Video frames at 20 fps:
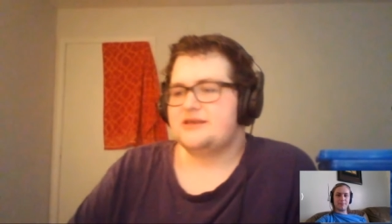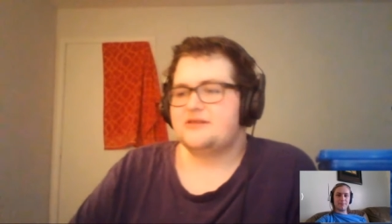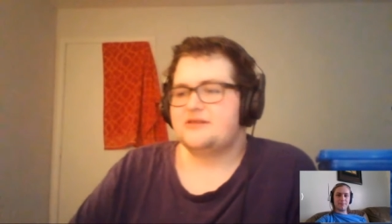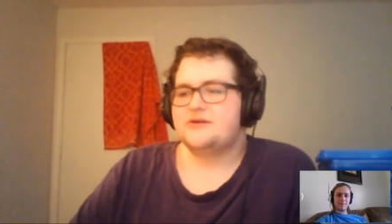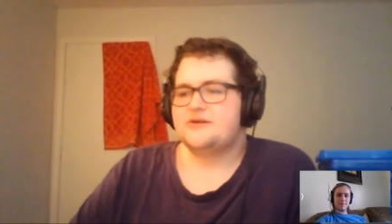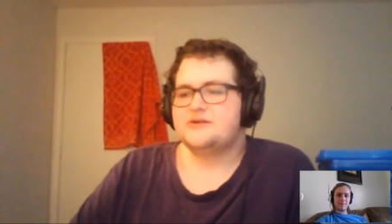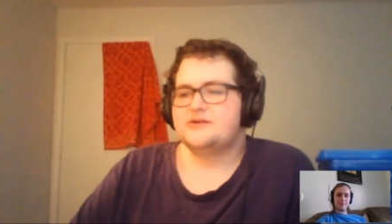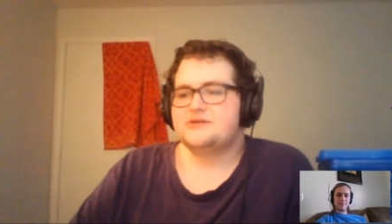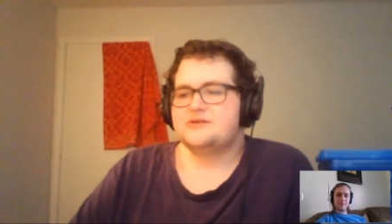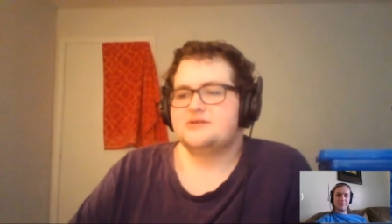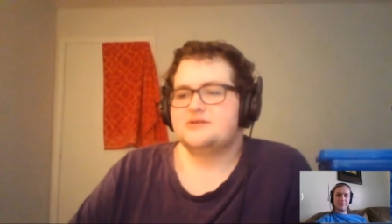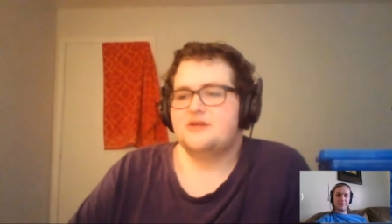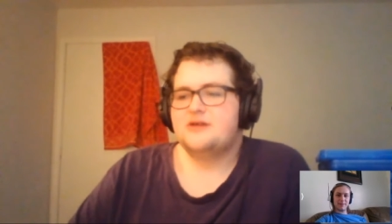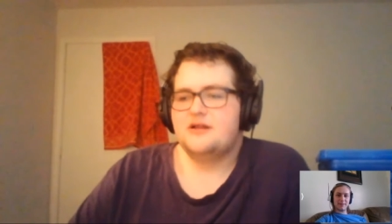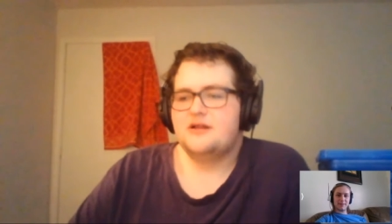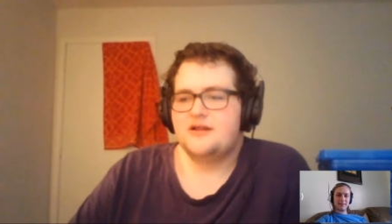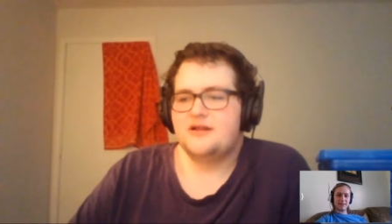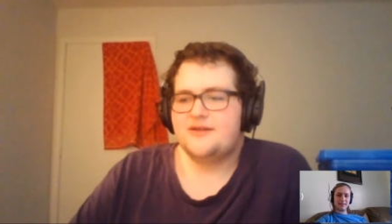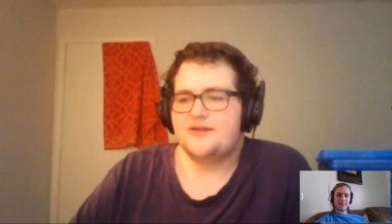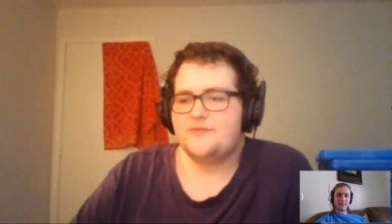there's a
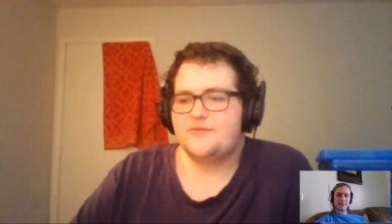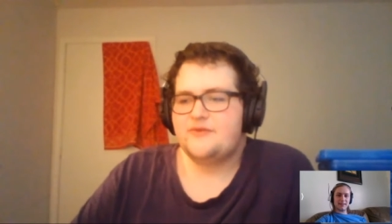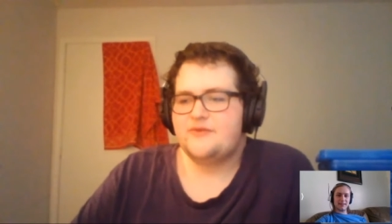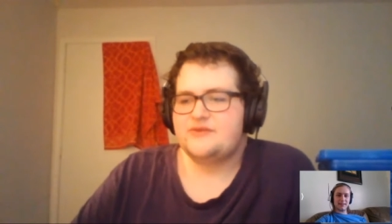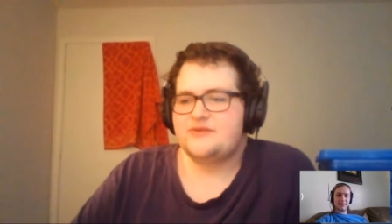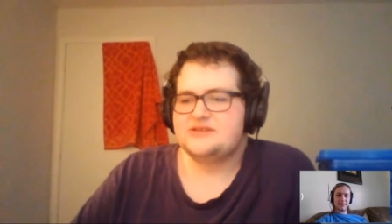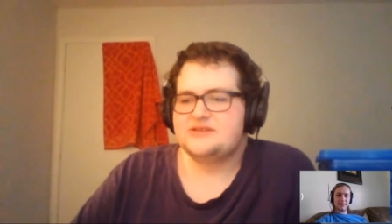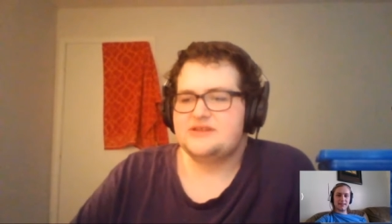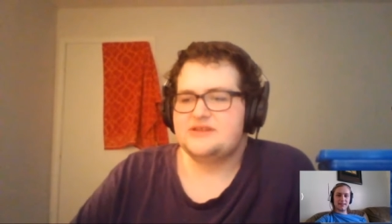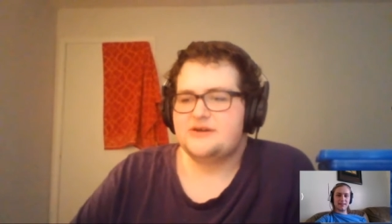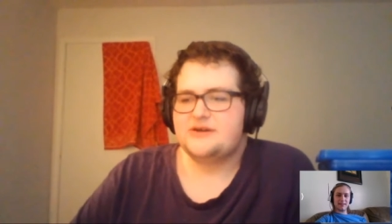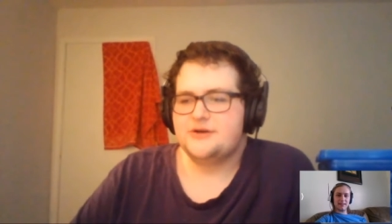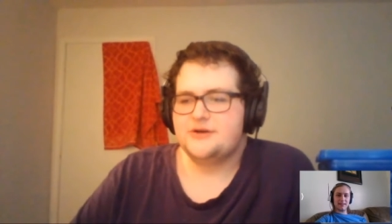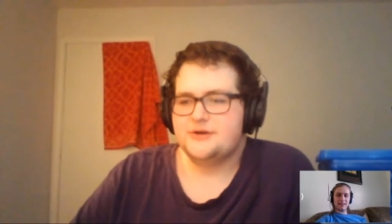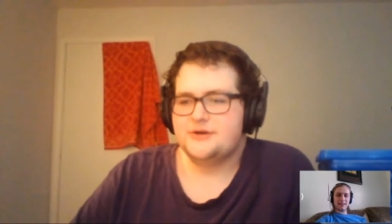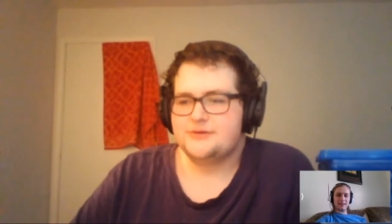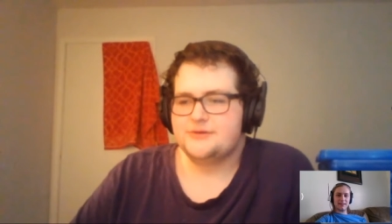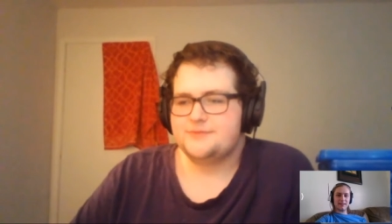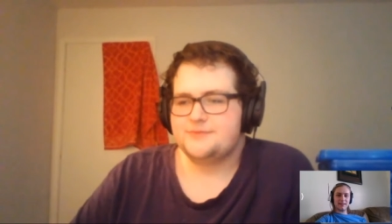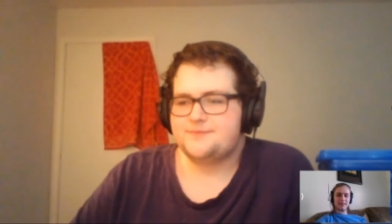lot of movies that
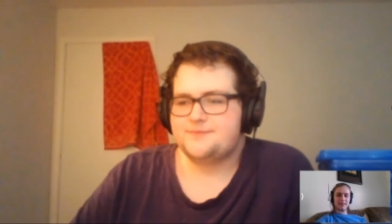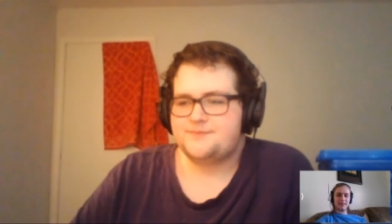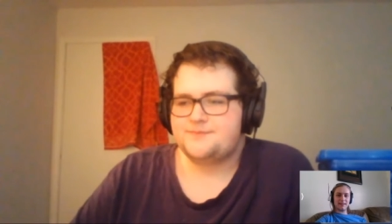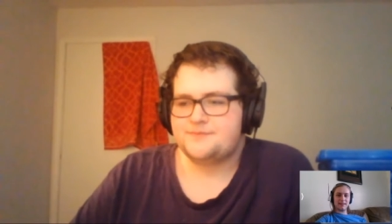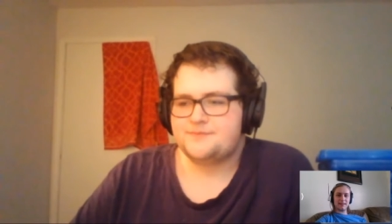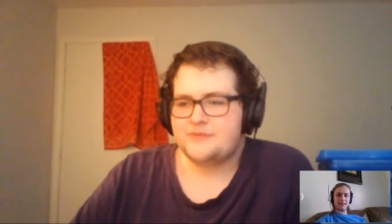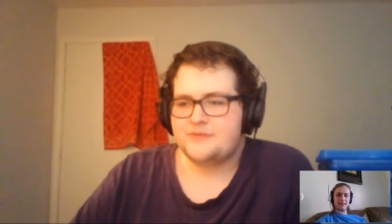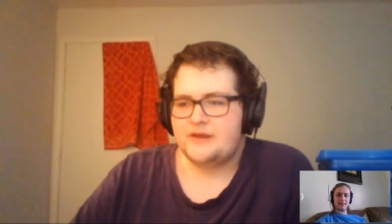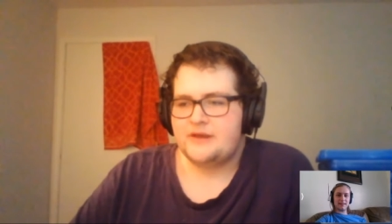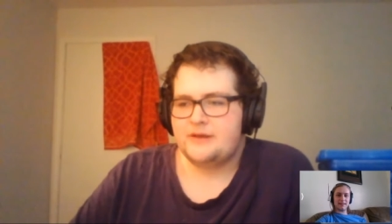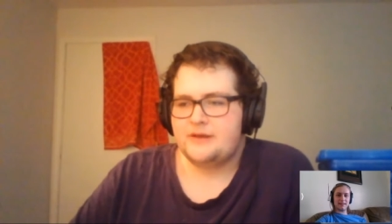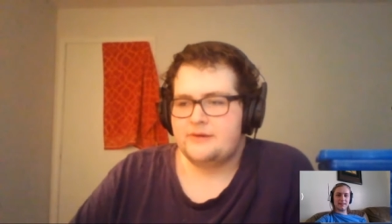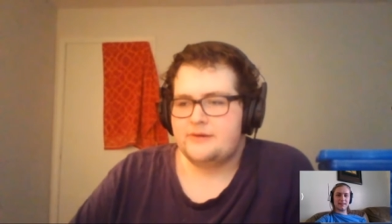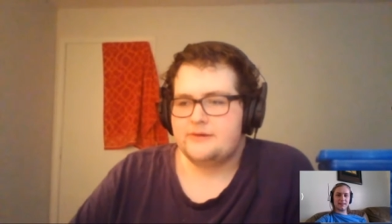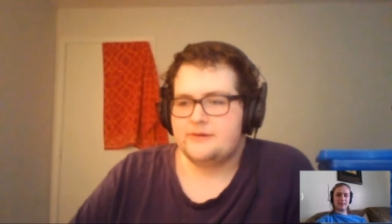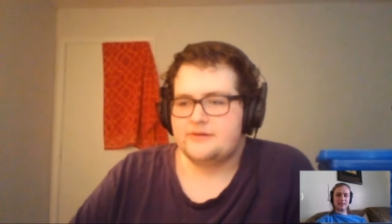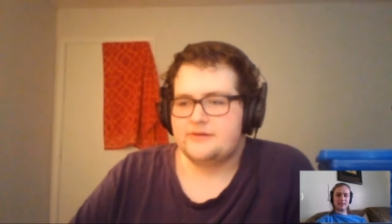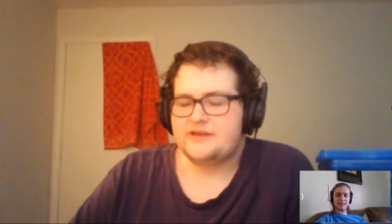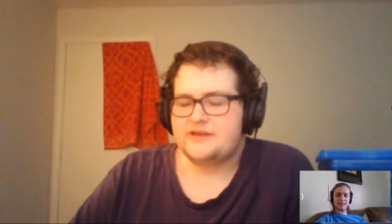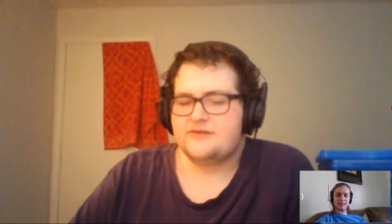are
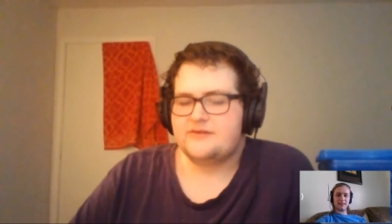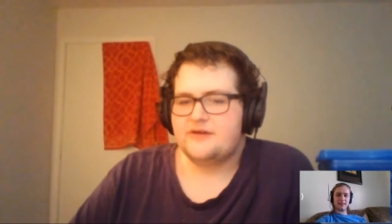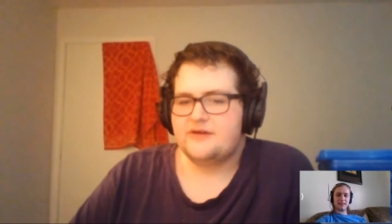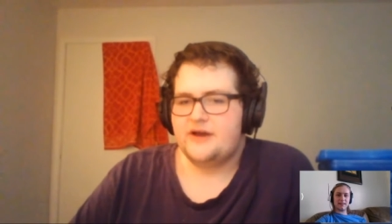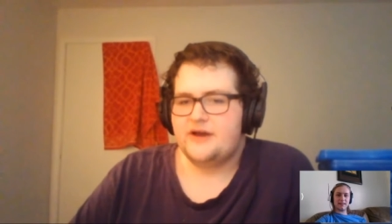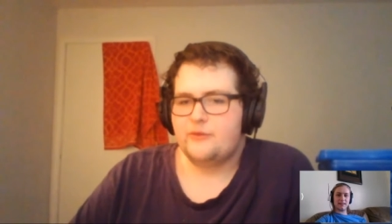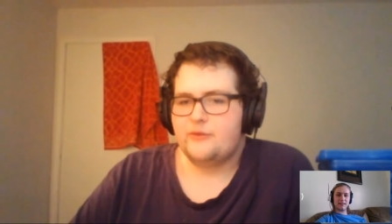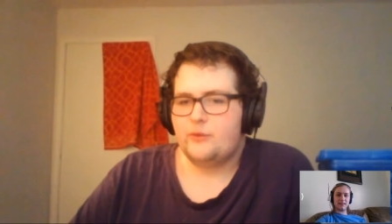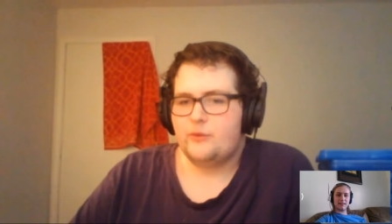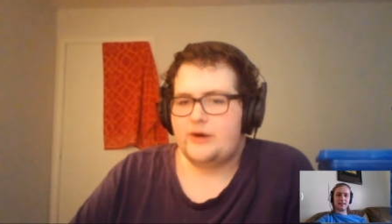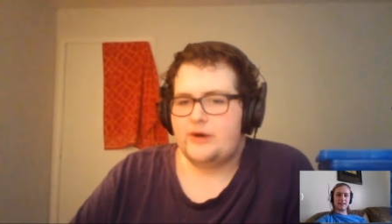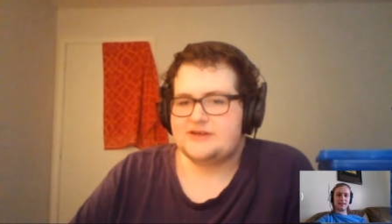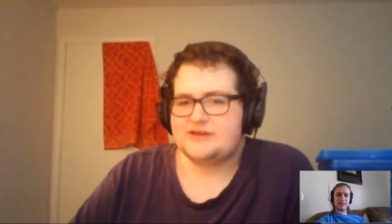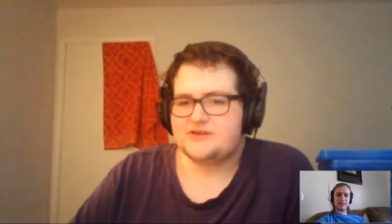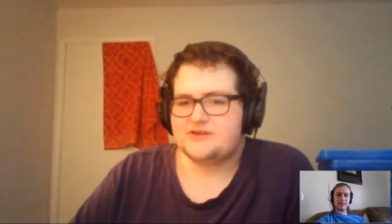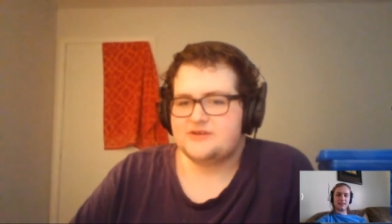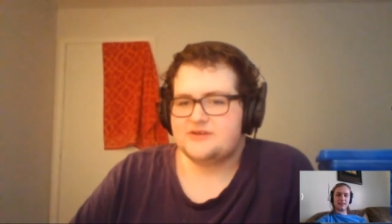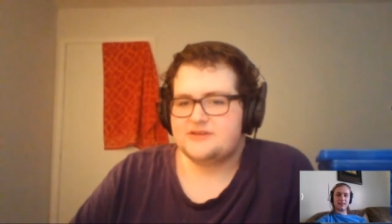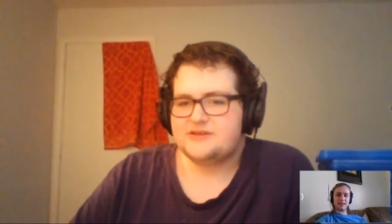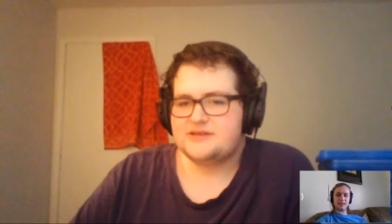like I watch
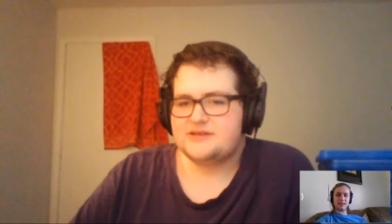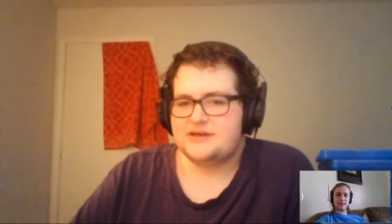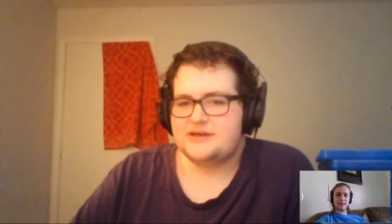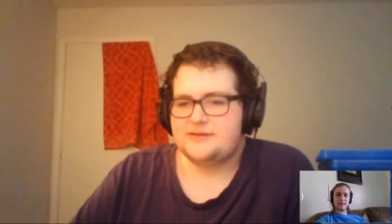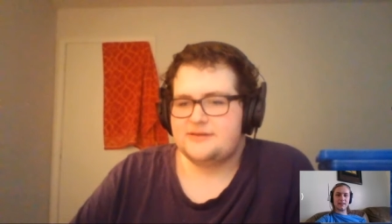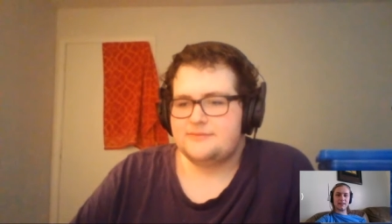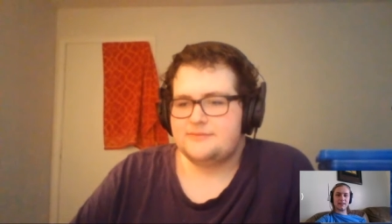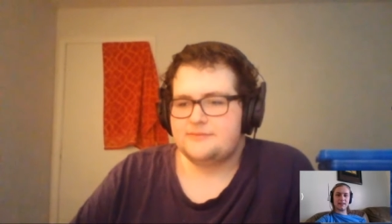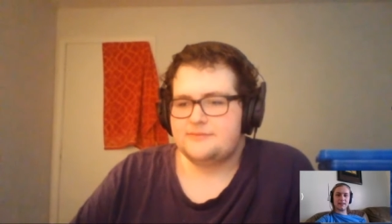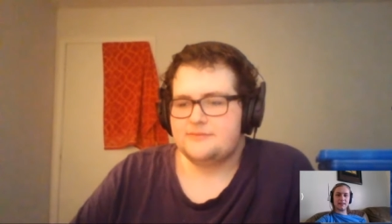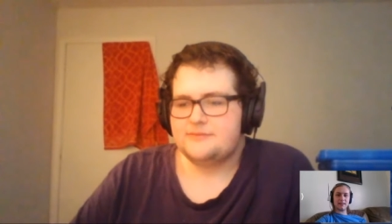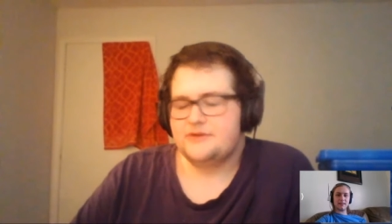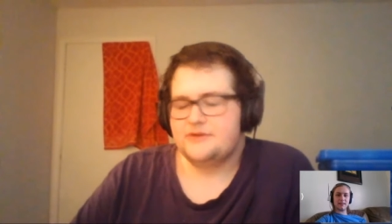all the time.